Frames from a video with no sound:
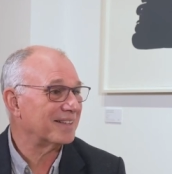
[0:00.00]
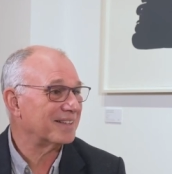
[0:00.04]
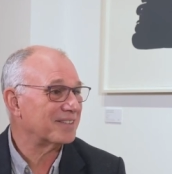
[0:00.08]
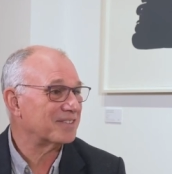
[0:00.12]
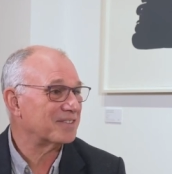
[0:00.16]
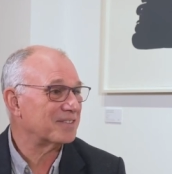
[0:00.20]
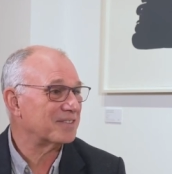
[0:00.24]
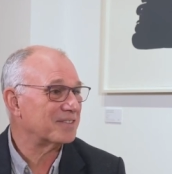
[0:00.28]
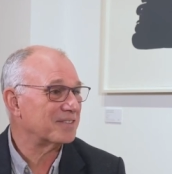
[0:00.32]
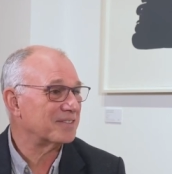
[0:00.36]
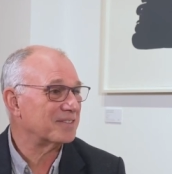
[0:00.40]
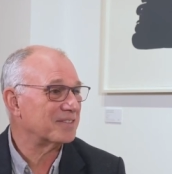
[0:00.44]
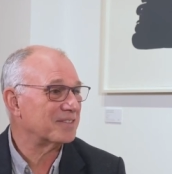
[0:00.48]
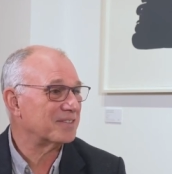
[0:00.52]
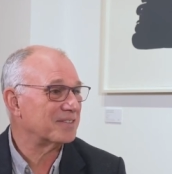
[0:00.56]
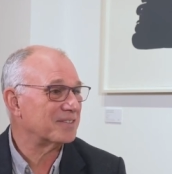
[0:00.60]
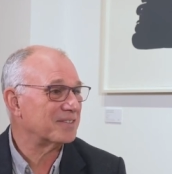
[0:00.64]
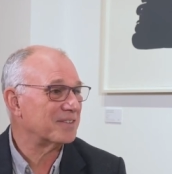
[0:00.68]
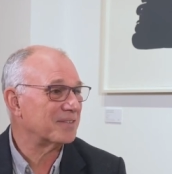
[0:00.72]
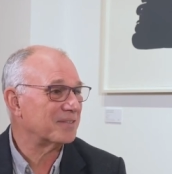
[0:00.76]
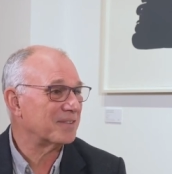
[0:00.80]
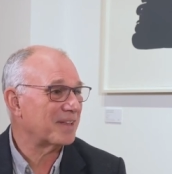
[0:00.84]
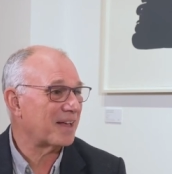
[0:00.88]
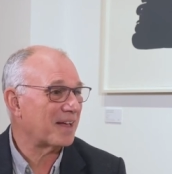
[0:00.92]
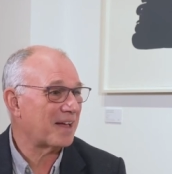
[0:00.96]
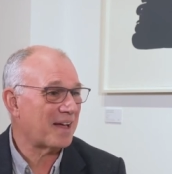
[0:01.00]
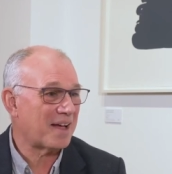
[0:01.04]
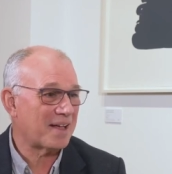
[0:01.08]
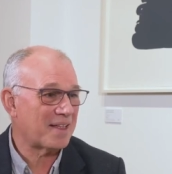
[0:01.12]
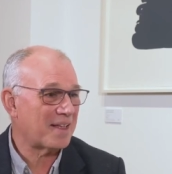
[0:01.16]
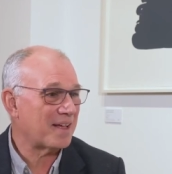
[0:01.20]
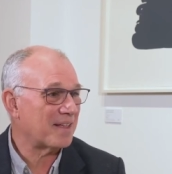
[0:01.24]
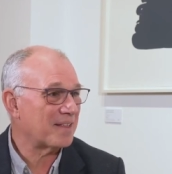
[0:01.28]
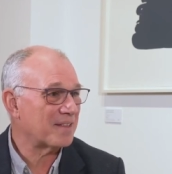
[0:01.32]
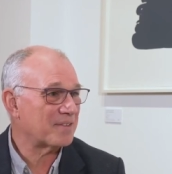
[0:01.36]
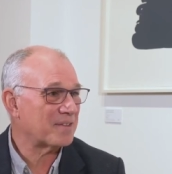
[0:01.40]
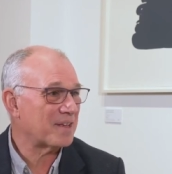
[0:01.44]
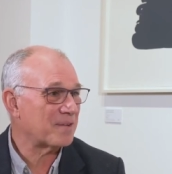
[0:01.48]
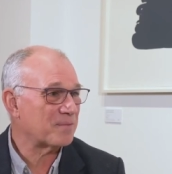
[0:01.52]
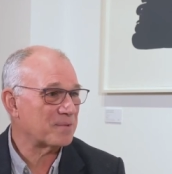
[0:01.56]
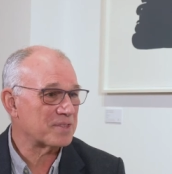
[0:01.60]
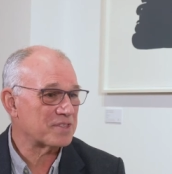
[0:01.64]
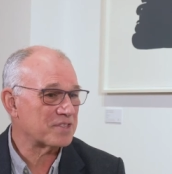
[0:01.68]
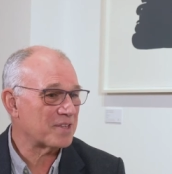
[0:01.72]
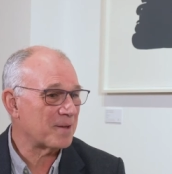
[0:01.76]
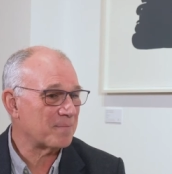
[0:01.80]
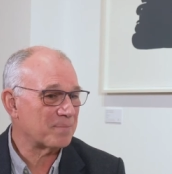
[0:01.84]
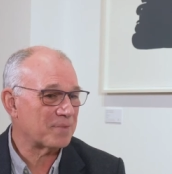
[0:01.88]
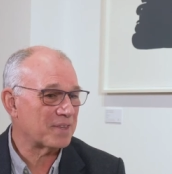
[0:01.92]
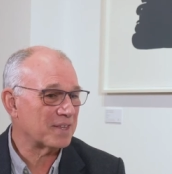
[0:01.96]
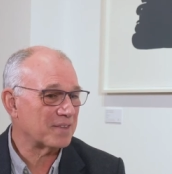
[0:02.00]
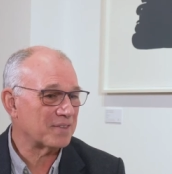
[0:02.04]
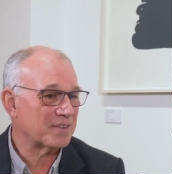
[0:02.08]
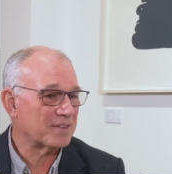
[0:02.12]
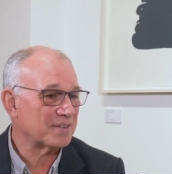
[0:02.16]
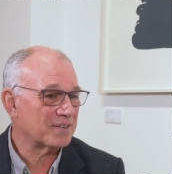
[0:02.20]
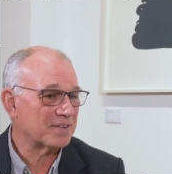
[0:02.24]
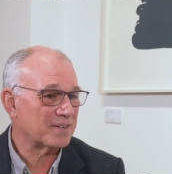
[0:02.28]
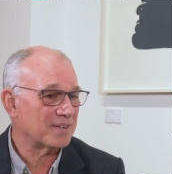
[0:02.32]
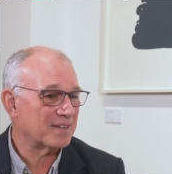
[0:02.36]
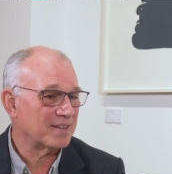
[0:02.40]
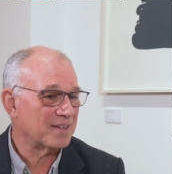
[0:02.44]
If it's something that